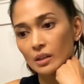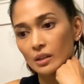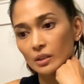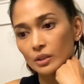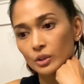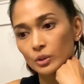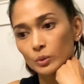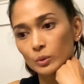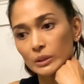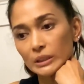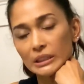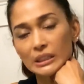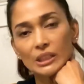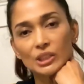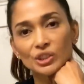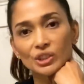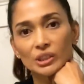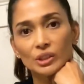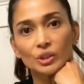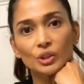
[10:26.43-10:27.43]
you'll
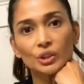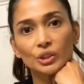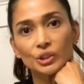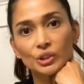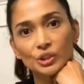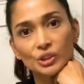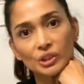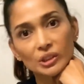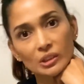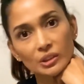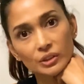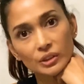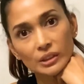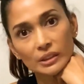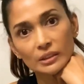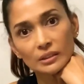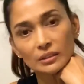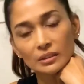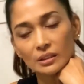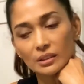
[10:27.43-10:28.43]
teach it to your
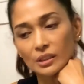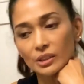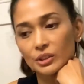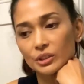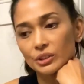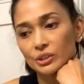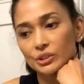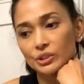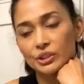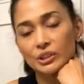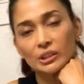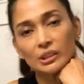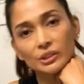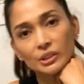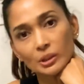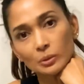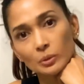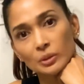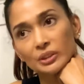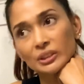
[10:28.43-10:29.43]
children, and your
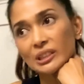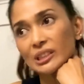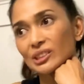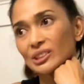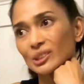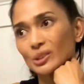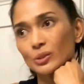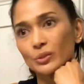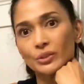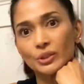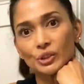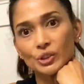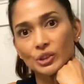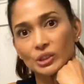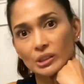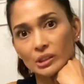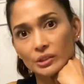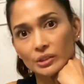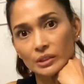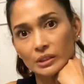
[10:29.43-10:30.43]
children will teach it to their
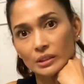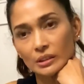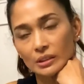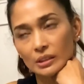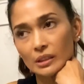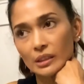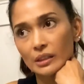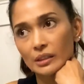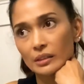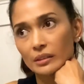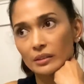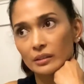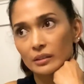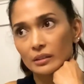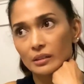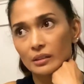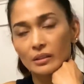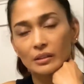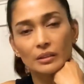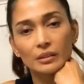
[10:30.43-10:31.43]
children,
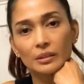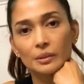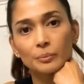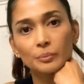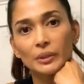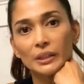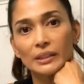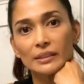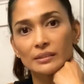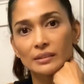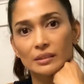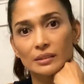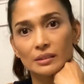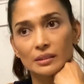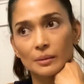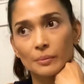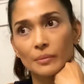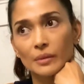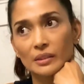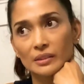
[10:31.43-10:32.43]
and the place
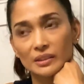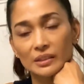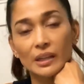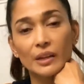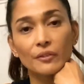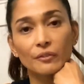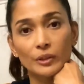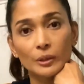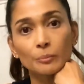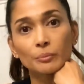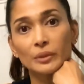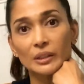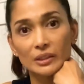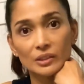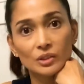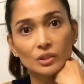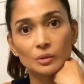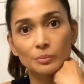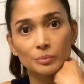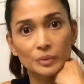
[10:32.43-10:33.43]
is a safer
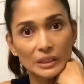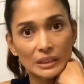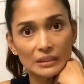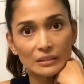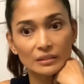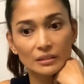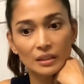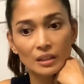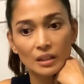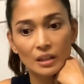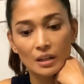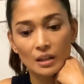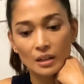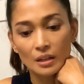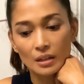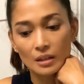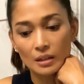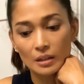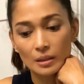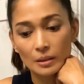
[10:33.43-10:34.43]
place to be.
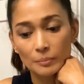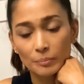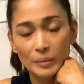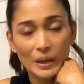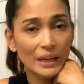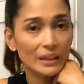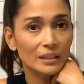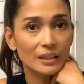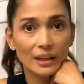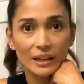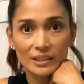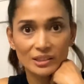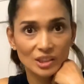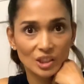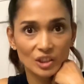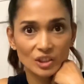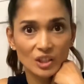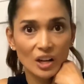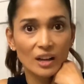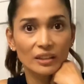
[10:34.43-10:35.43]
Bad guys
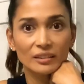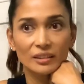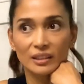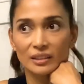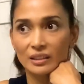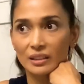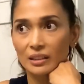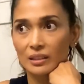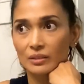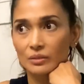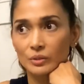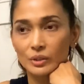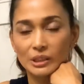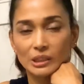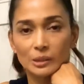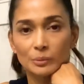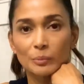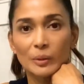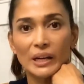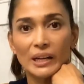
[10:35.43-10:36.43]
are not gonna
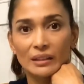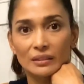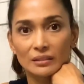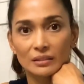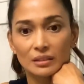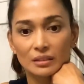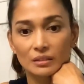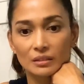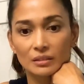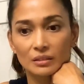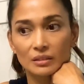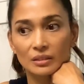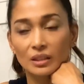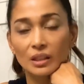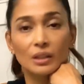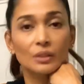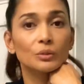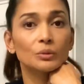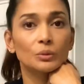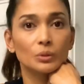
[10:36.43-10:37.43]
respect
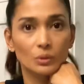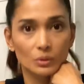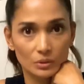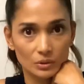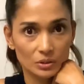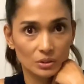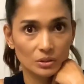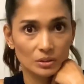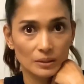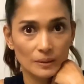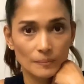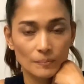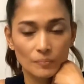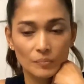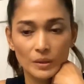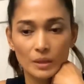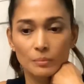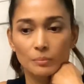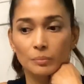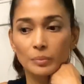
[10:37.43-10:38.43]
gun rules,
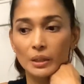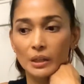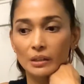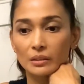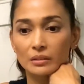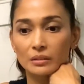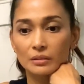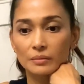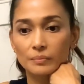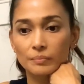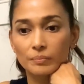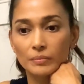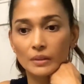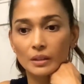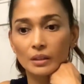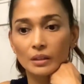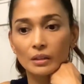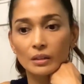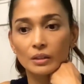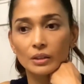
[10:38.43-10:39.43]
but
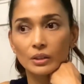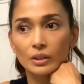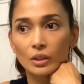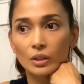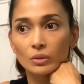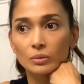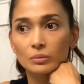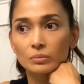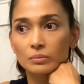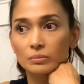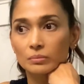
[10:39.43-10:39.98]
you know,